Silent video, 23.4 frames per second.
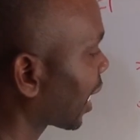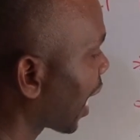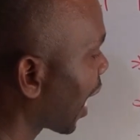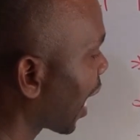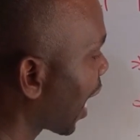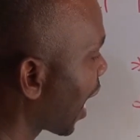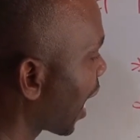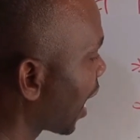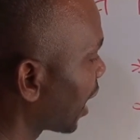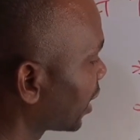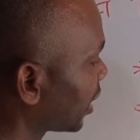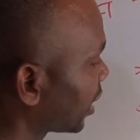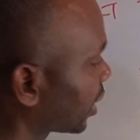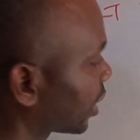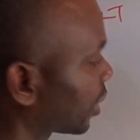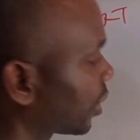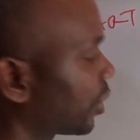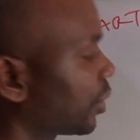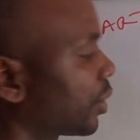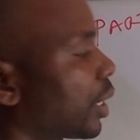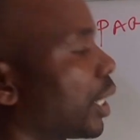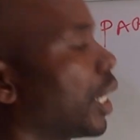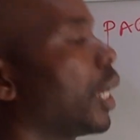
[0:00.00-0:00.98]
card,
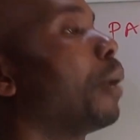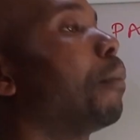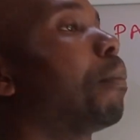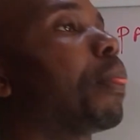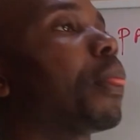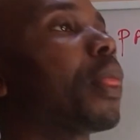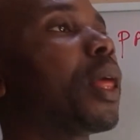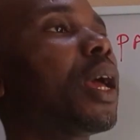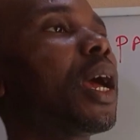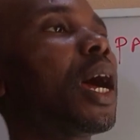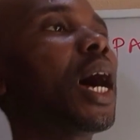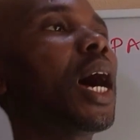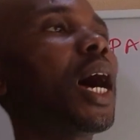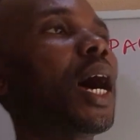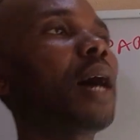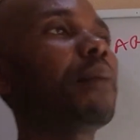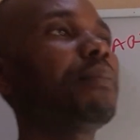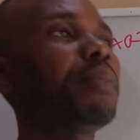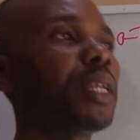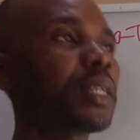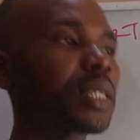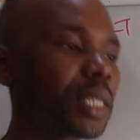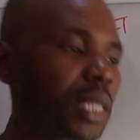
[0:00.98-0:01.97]
okay?
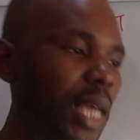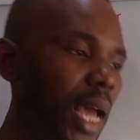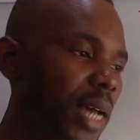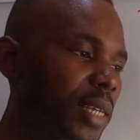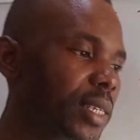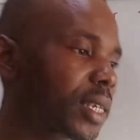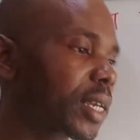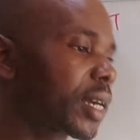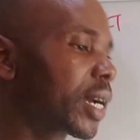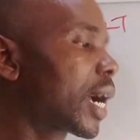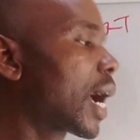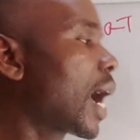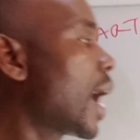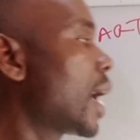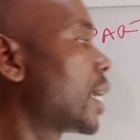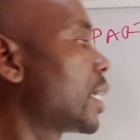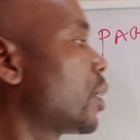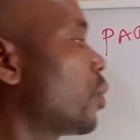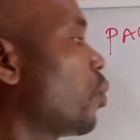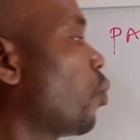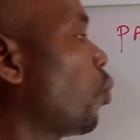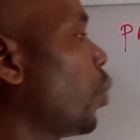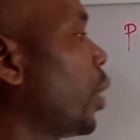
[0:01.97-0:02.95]
The task
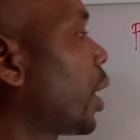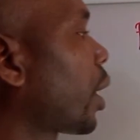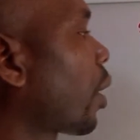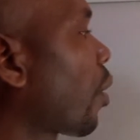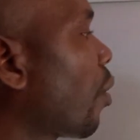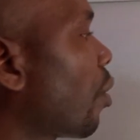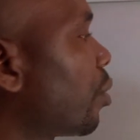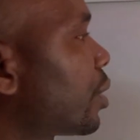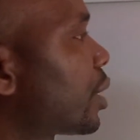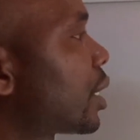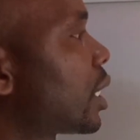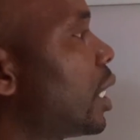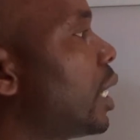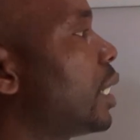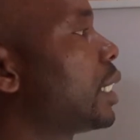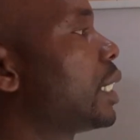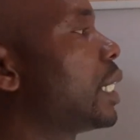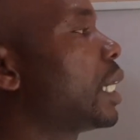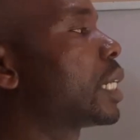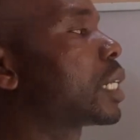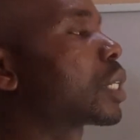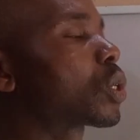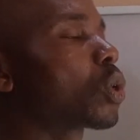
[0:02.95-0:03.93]
card will
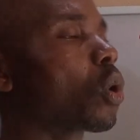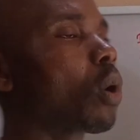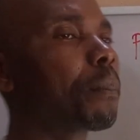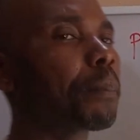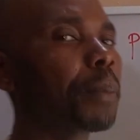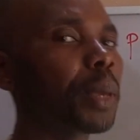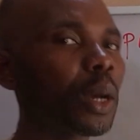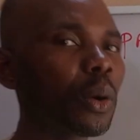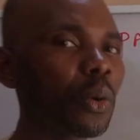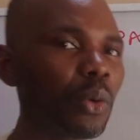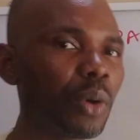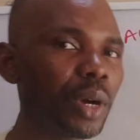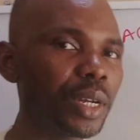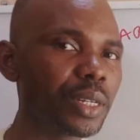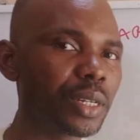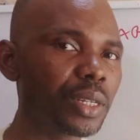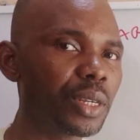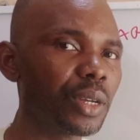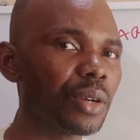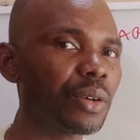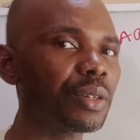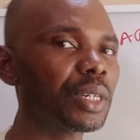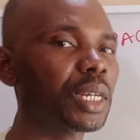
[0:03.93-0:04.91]
contain the topic
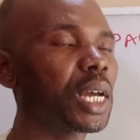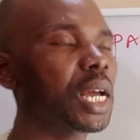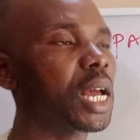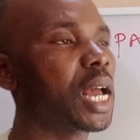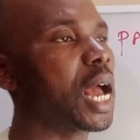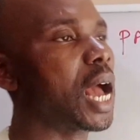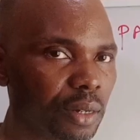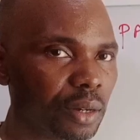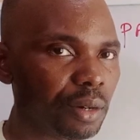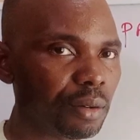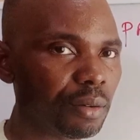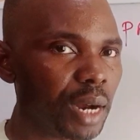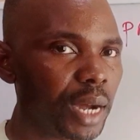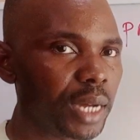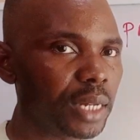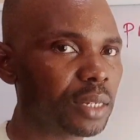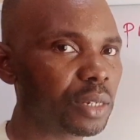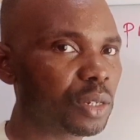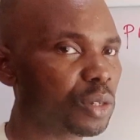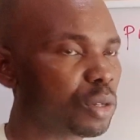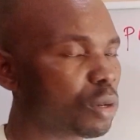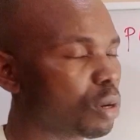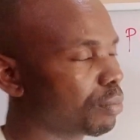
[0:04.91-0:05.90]
question, all right,
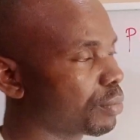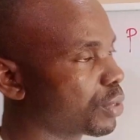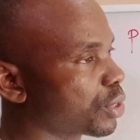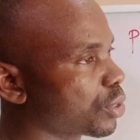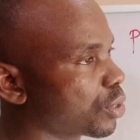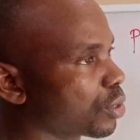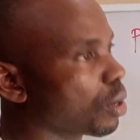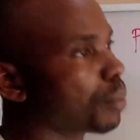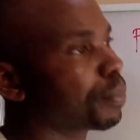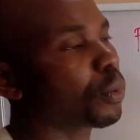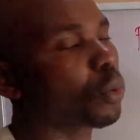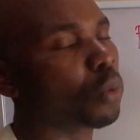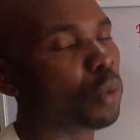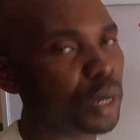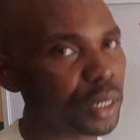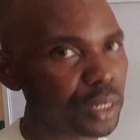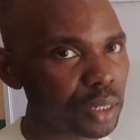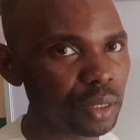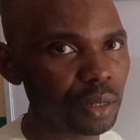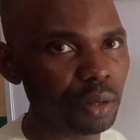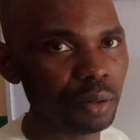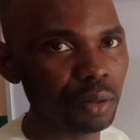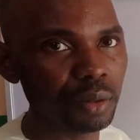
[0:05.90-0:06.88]
some
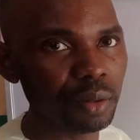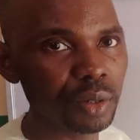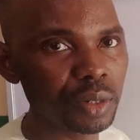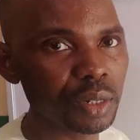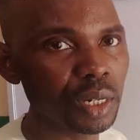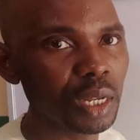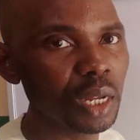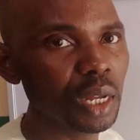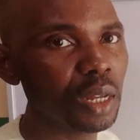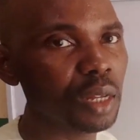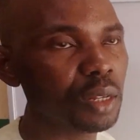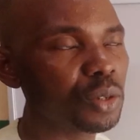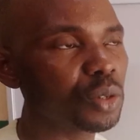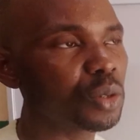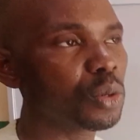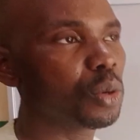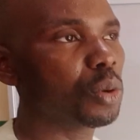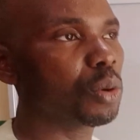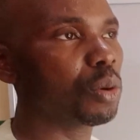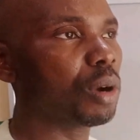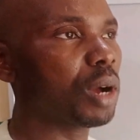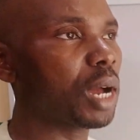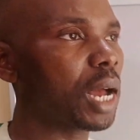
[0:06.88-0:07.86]
sub-questions.
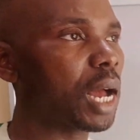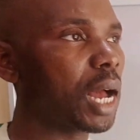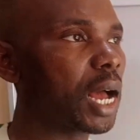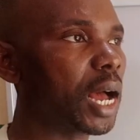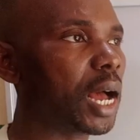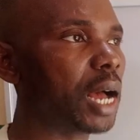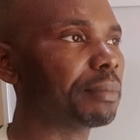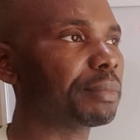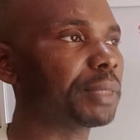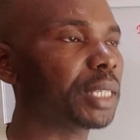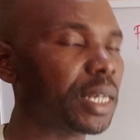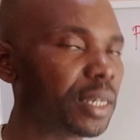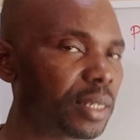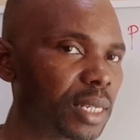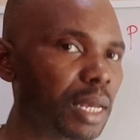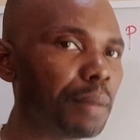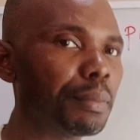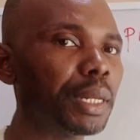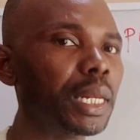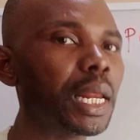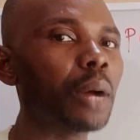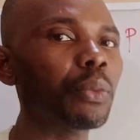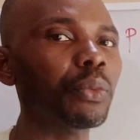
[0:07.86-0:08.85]
So the
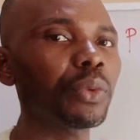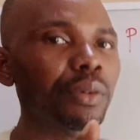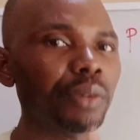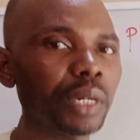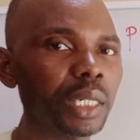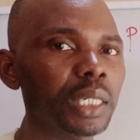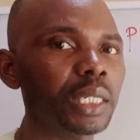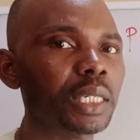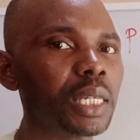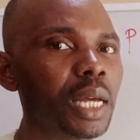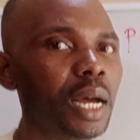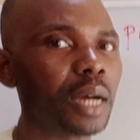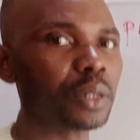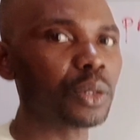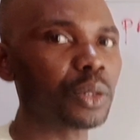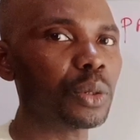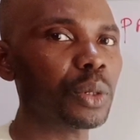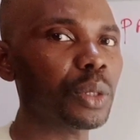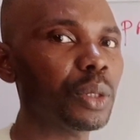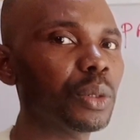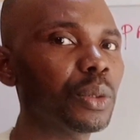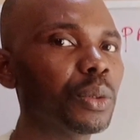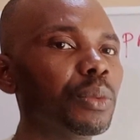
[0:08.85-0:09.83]
examiner will read it out
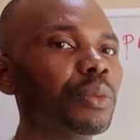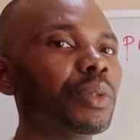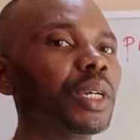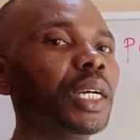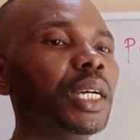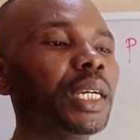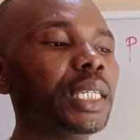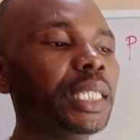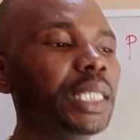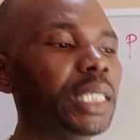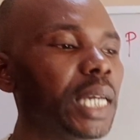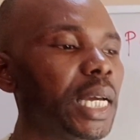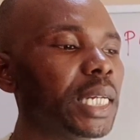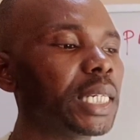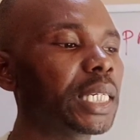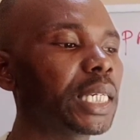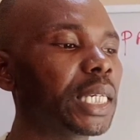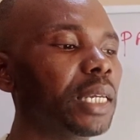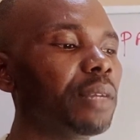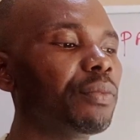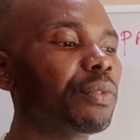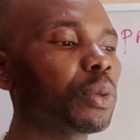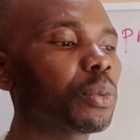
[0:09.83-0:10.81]
to you, then
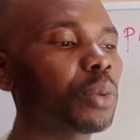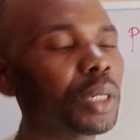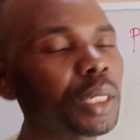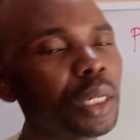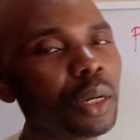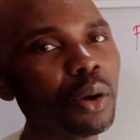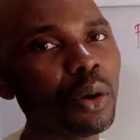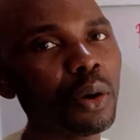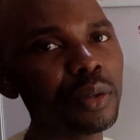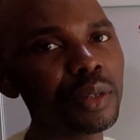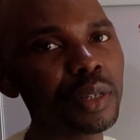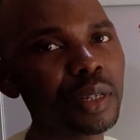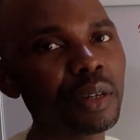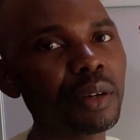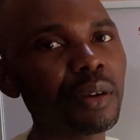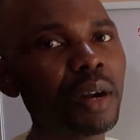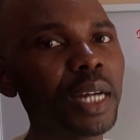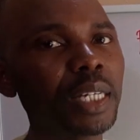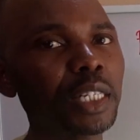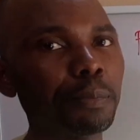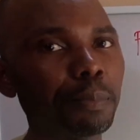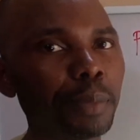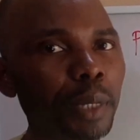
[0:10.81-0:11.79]
give you what they call
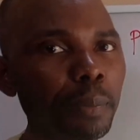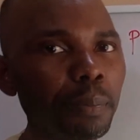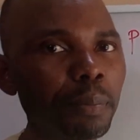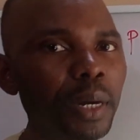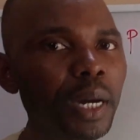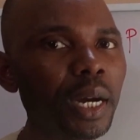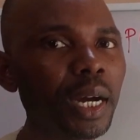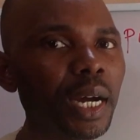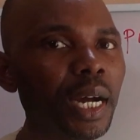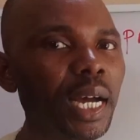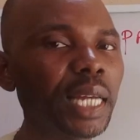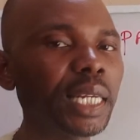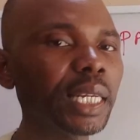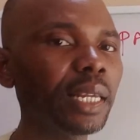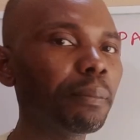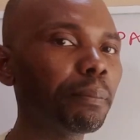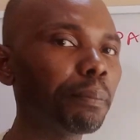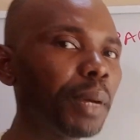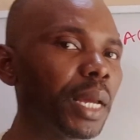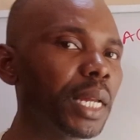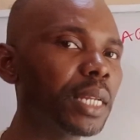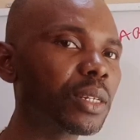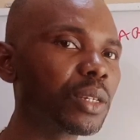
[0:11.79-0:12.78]
scratch paper and a
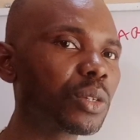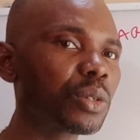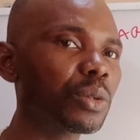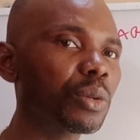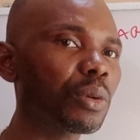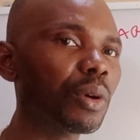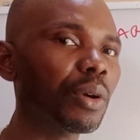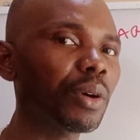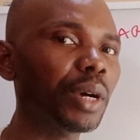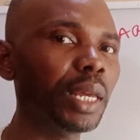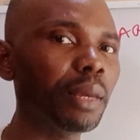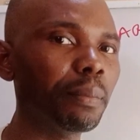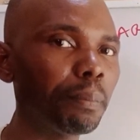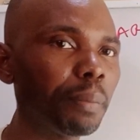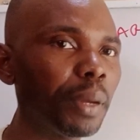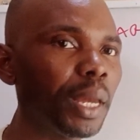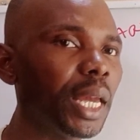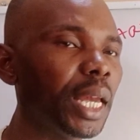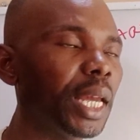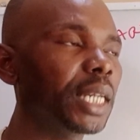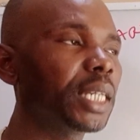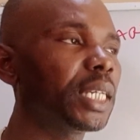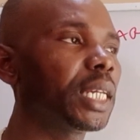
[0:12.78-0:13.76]
pencil or a
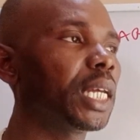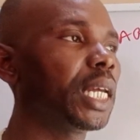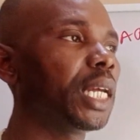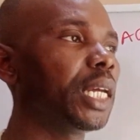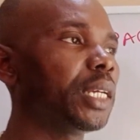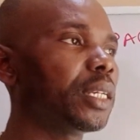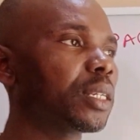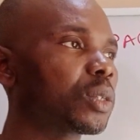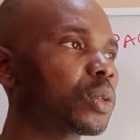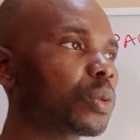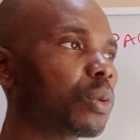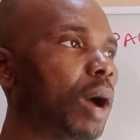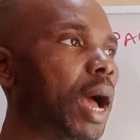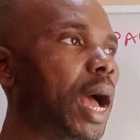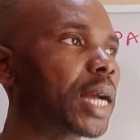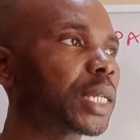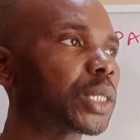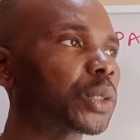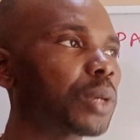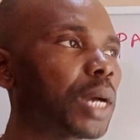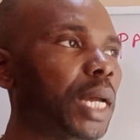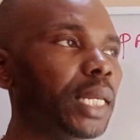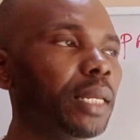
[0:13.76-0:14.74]
pen to
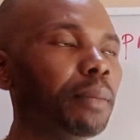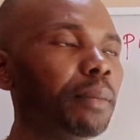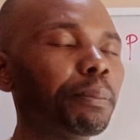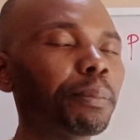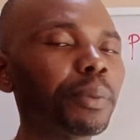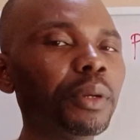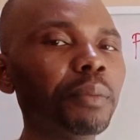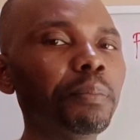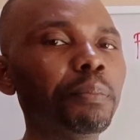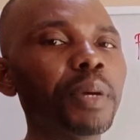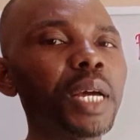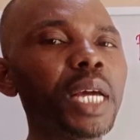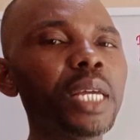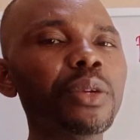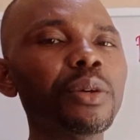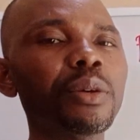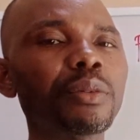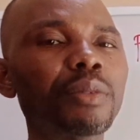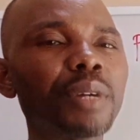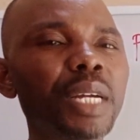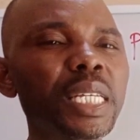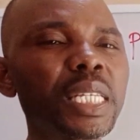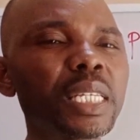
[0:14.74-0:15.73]
actually prepare
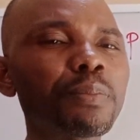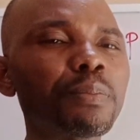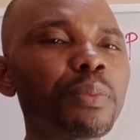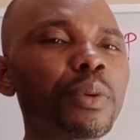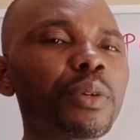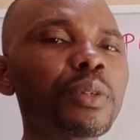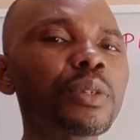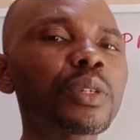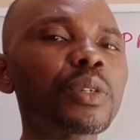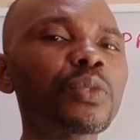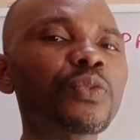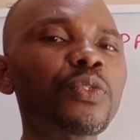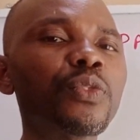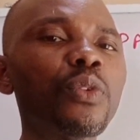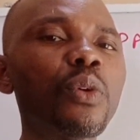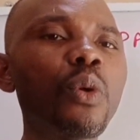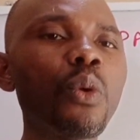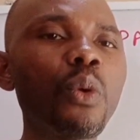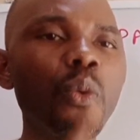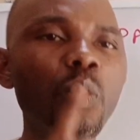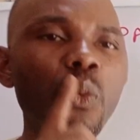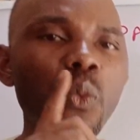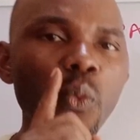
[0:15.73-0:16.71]
your response for